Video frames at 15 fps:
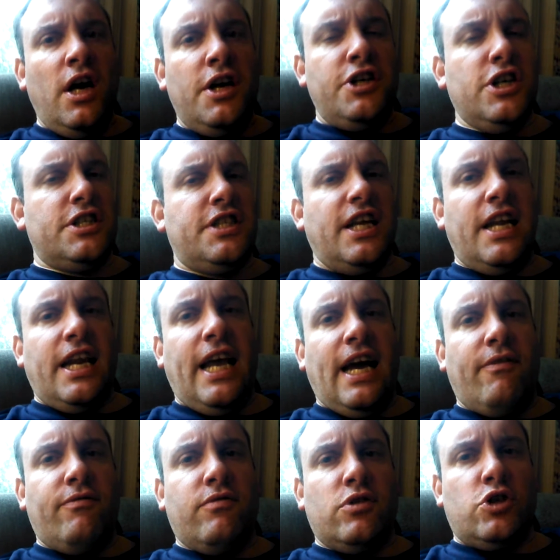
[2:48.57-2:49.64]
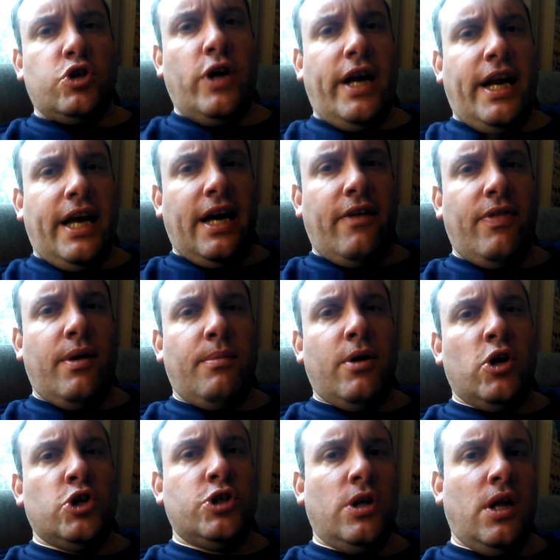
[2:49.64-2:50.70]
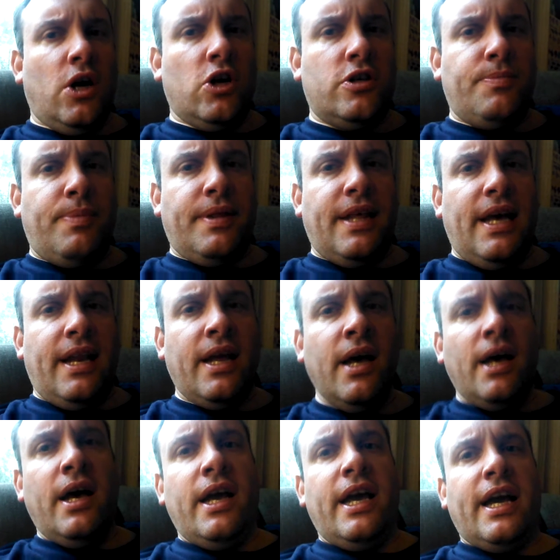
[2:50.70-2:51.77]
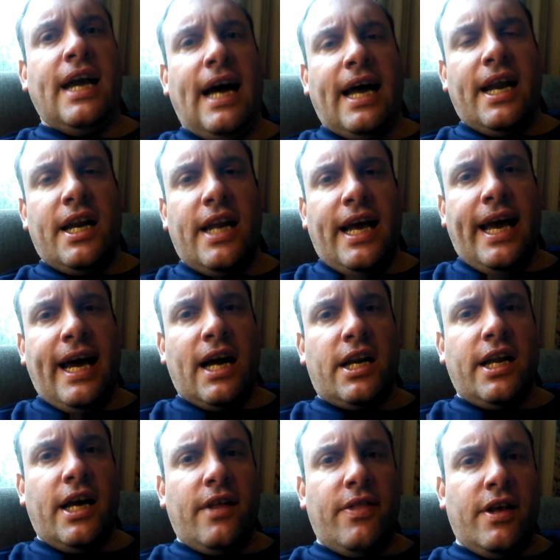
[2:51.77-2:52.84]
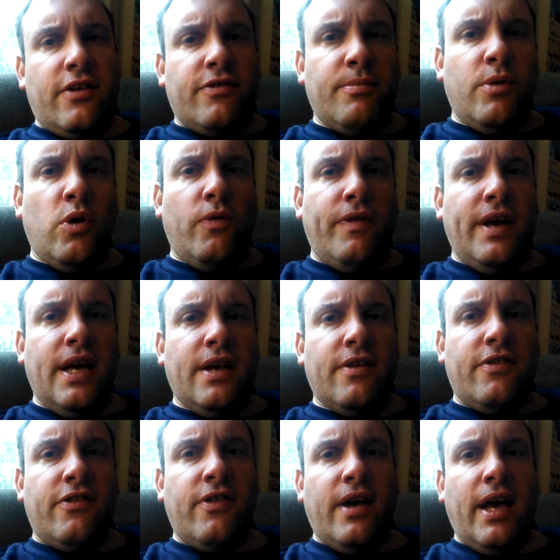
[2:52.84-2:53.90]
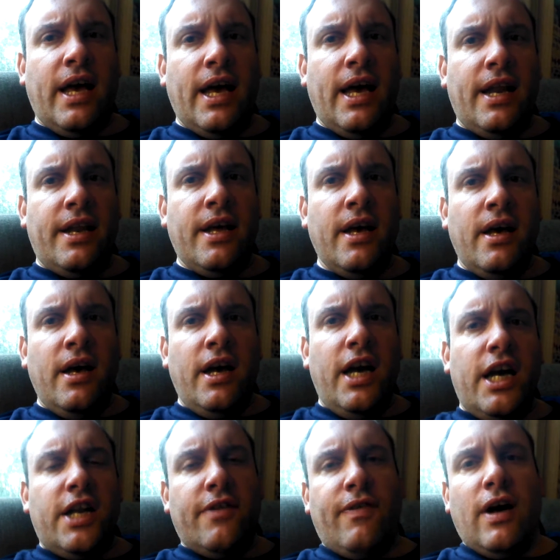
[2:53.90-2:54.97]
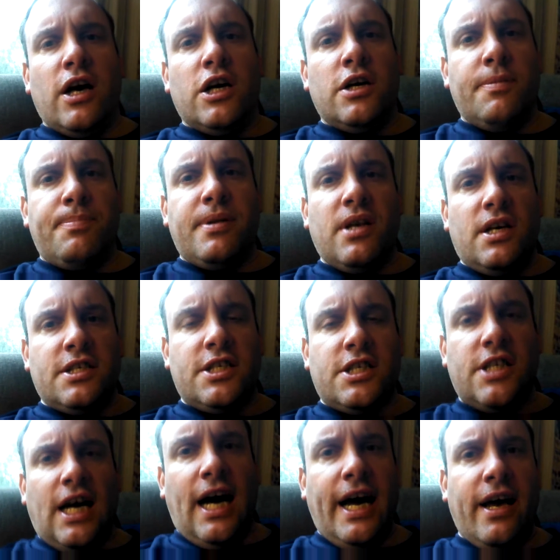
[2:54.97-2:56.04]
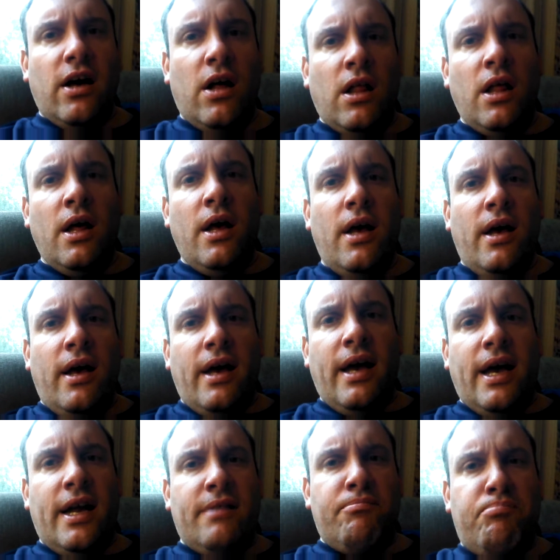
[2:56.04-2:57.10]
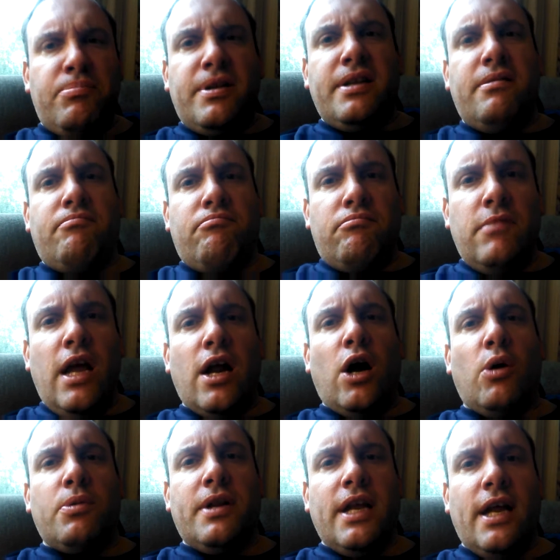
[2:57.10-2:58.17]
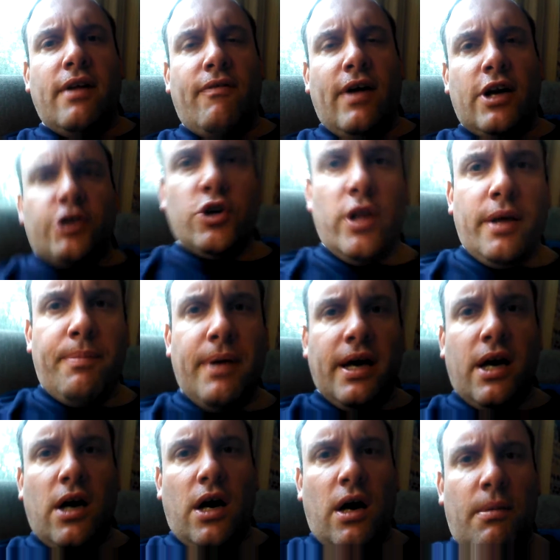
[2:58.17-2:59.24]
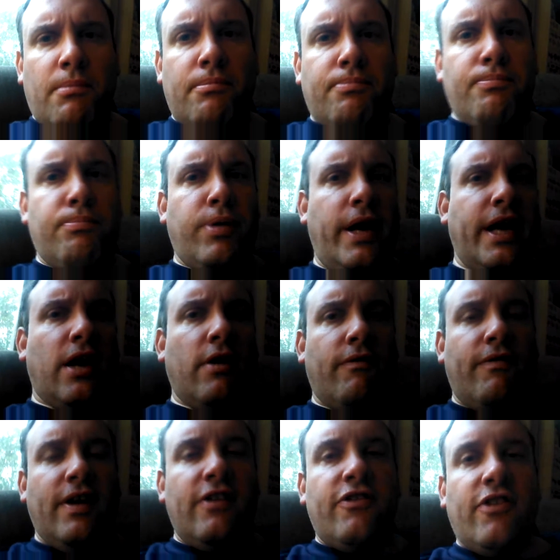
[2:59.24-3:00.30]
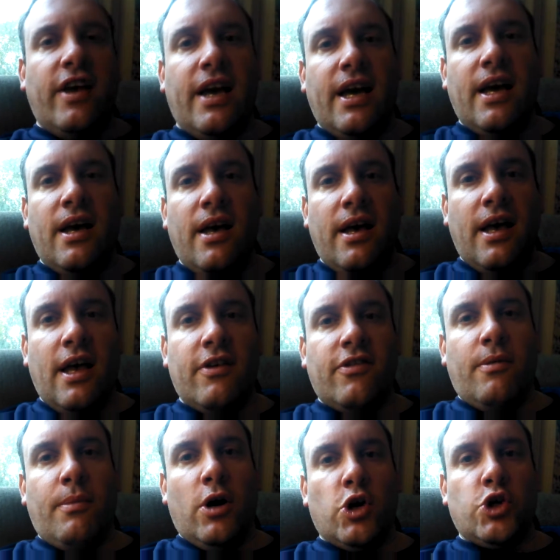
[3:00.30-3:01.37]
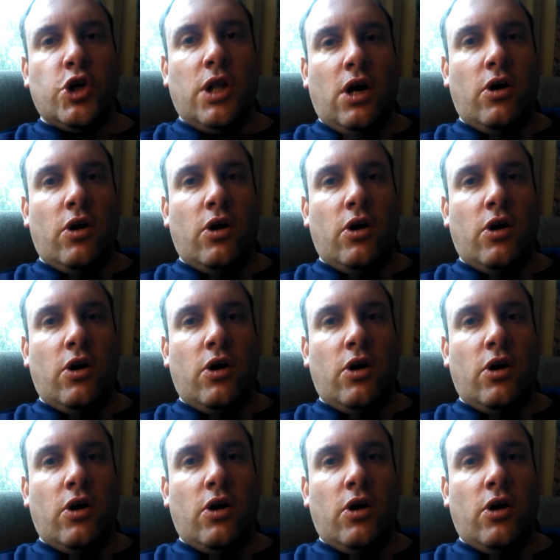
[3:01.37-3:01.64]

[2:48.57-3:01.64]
just didn't have training in the martial arts. But then he got into acting in these movies and he developed a style and, you know, did eventually become pretty convincing as a martial